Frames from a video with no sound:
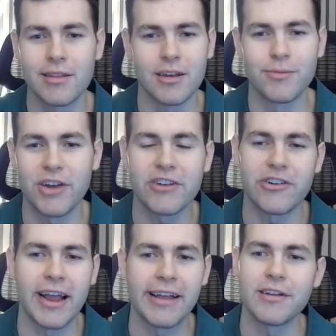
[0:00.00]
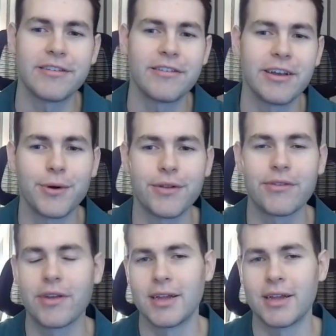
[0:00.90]
the objection handling
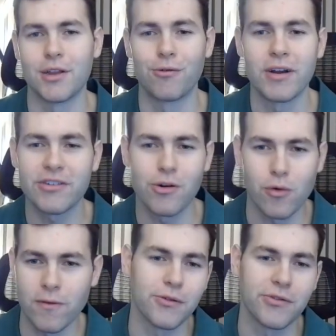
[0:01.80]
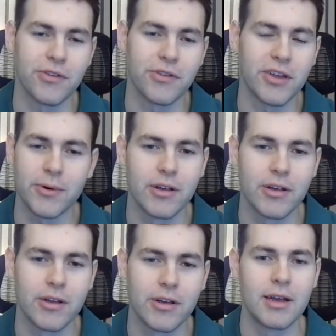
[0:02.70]
sequence, and the risk reversal
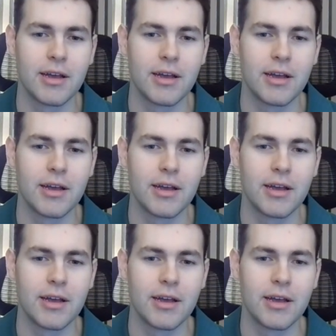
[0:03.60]
sequence.